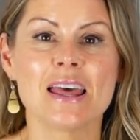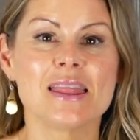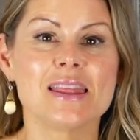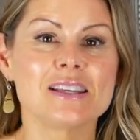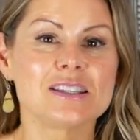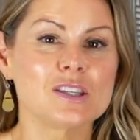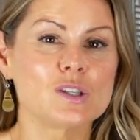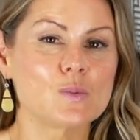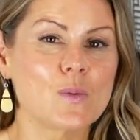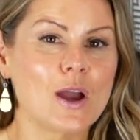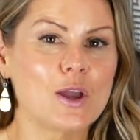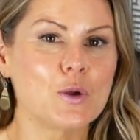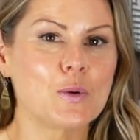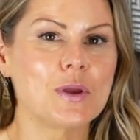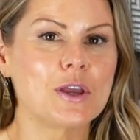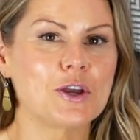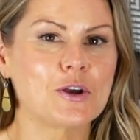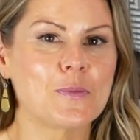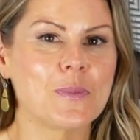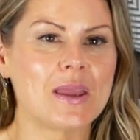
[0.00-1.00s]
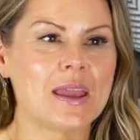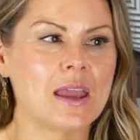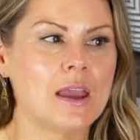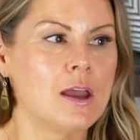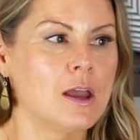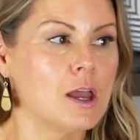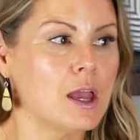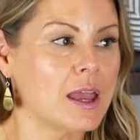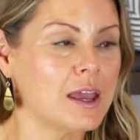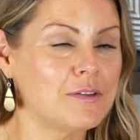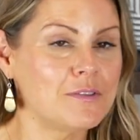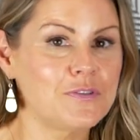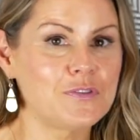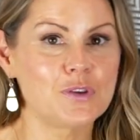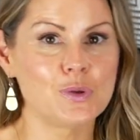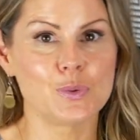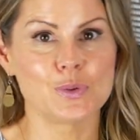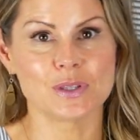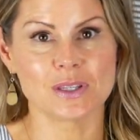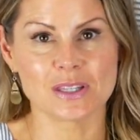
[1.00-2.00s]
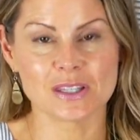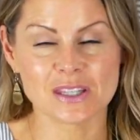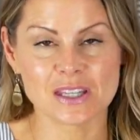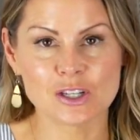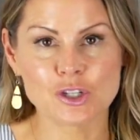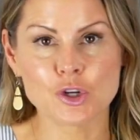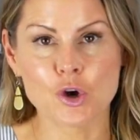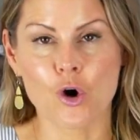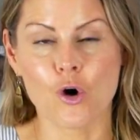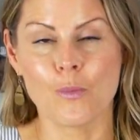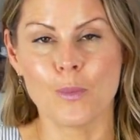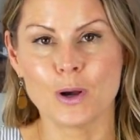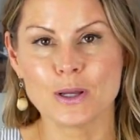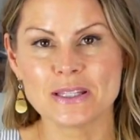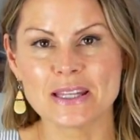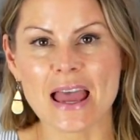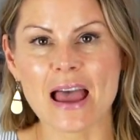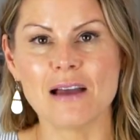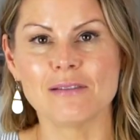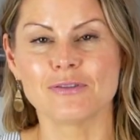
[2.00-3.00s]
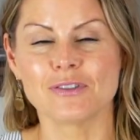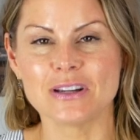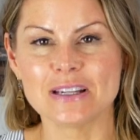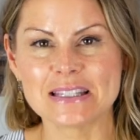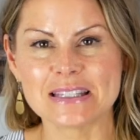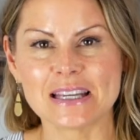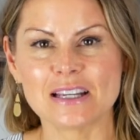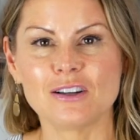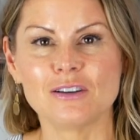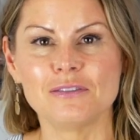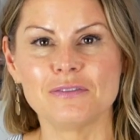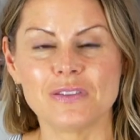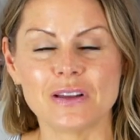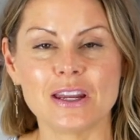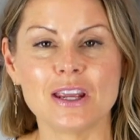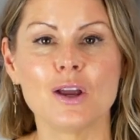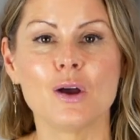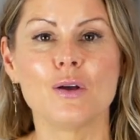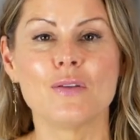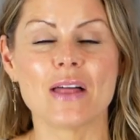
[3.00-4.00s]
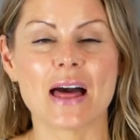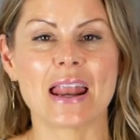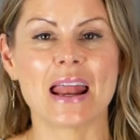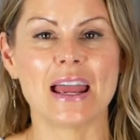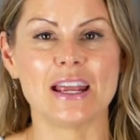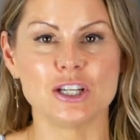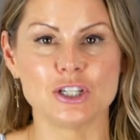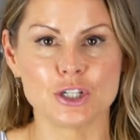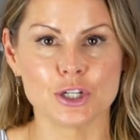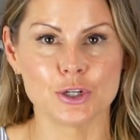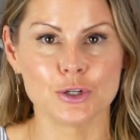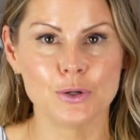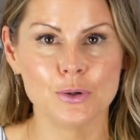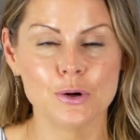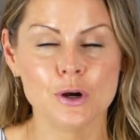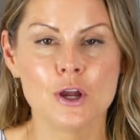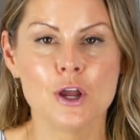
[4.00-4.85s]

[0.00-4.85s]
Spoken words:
This is why you hear me infuse this into almost every single video that I do,